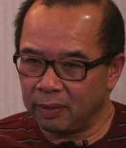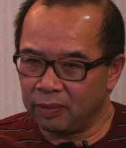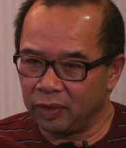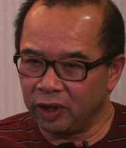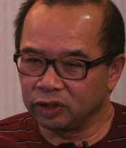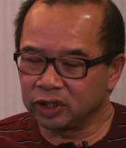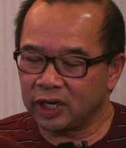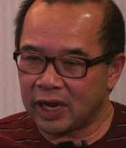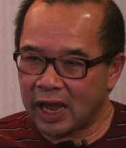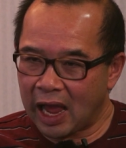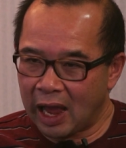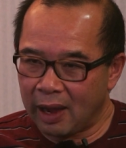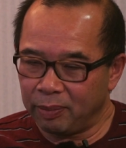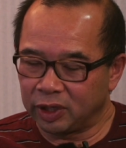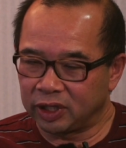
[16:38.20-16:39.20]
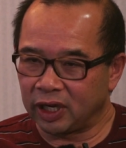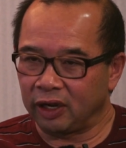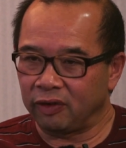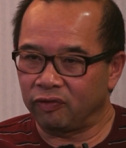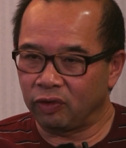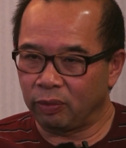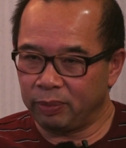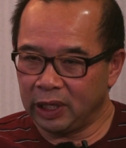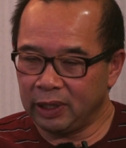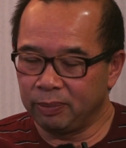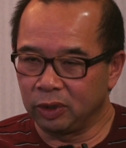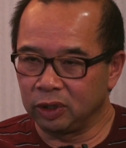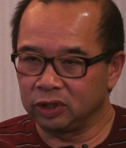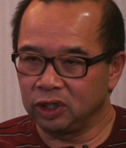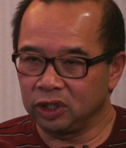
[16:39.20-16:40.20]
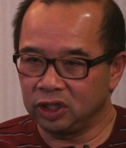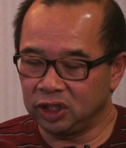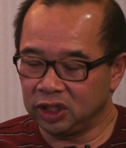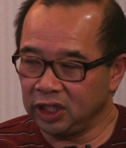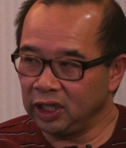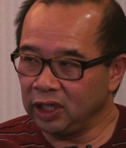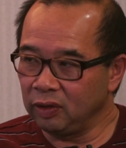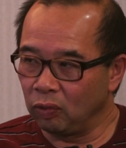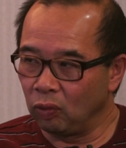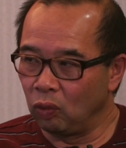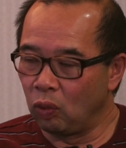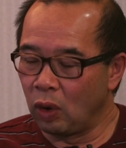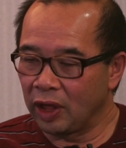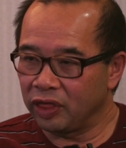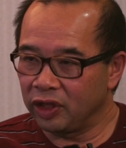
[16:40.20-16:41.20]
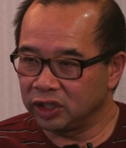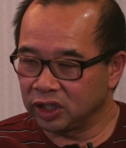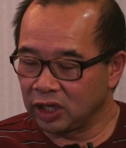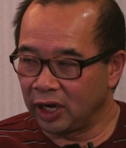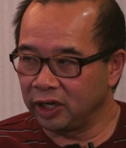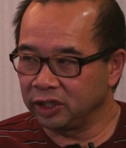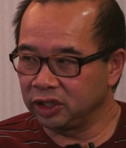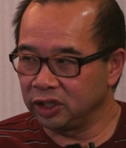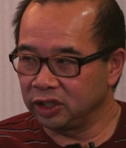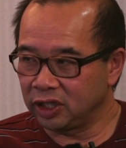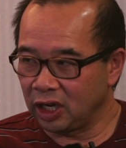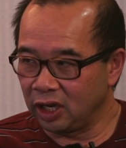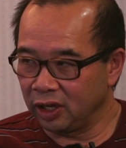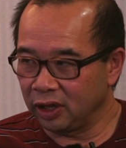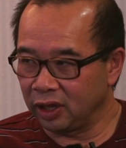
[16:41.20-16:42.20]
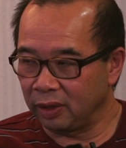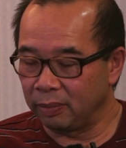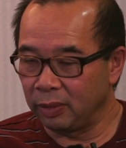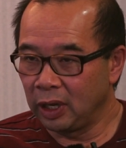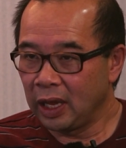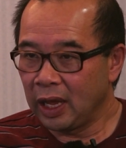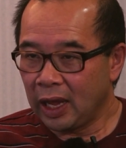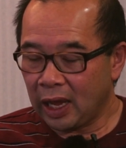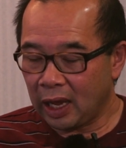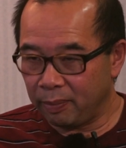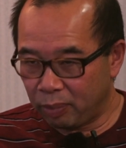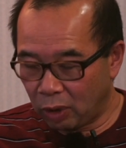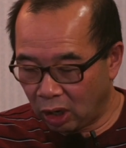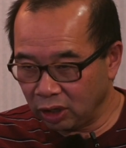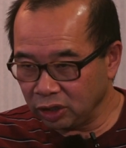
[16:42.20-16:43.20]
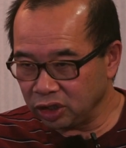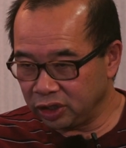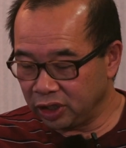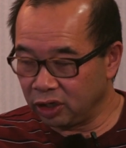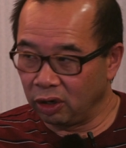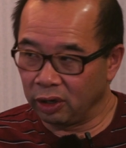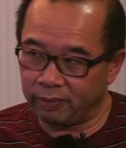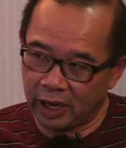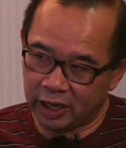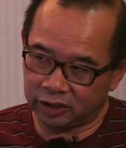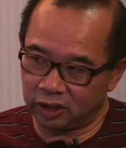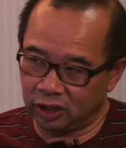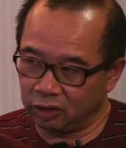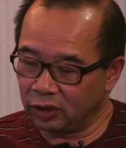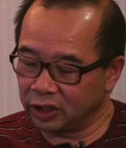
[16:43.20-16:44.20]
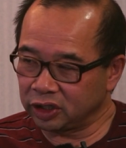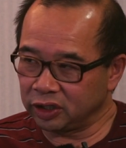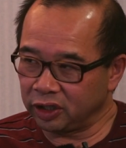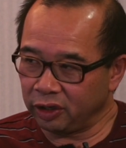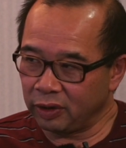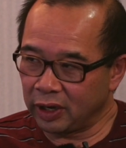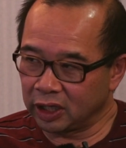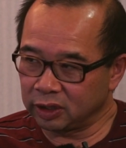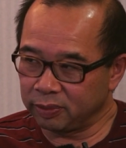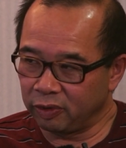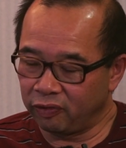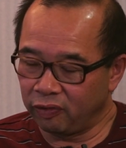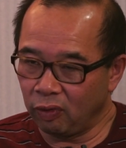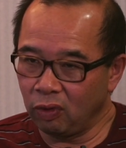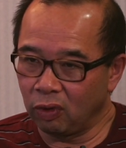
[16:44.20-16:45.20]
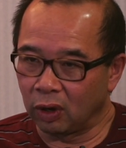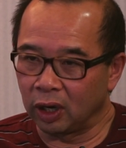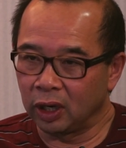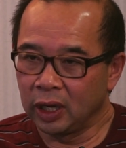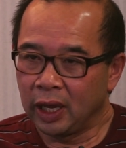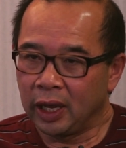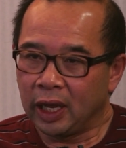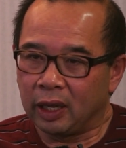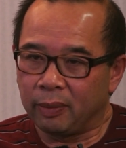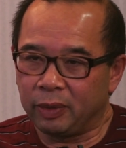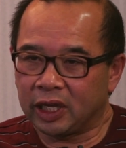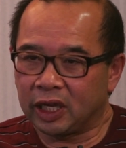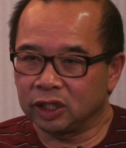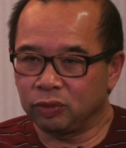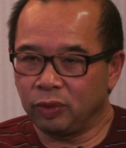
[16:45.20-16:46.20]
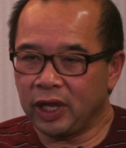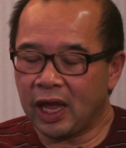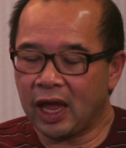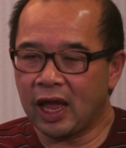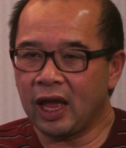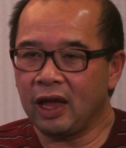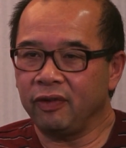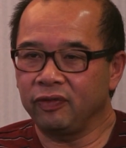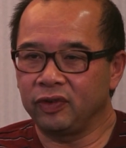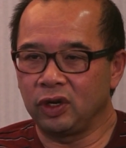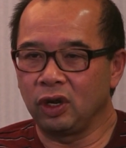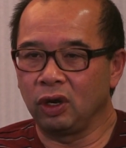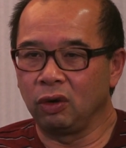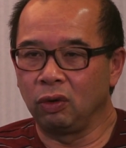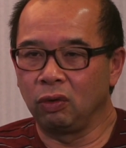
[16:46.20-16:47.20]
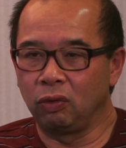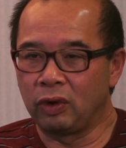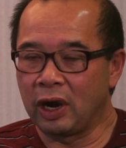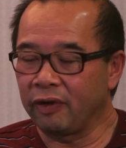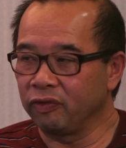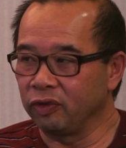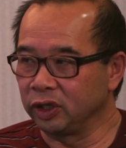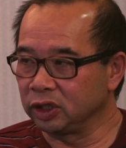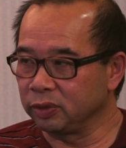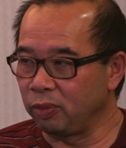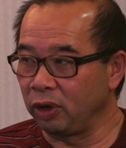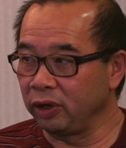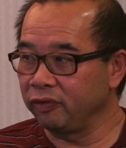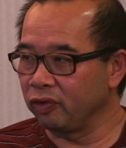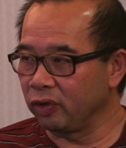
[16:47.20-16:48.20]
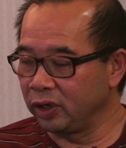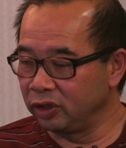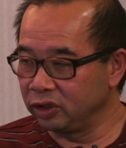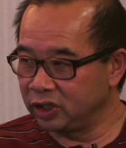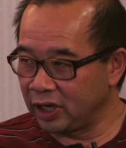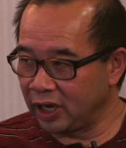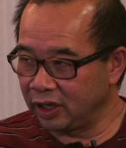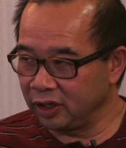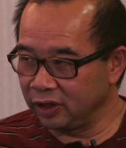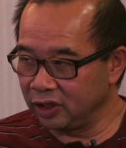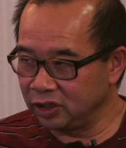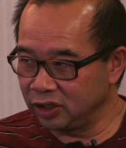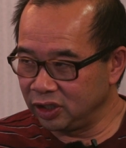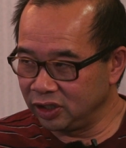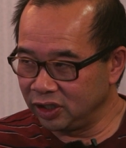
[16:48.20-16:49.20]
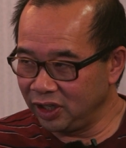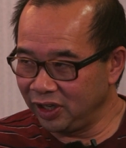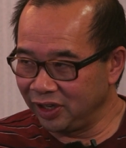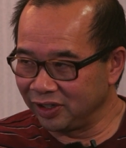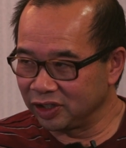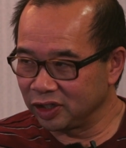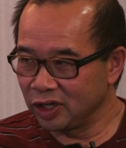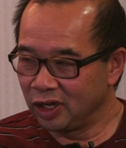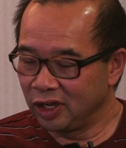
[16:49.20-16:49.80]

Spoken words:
there's an appetite for people to see what the science is telling them. And partially going back to the question that you asked before, because we have no reference point for understanding this disease.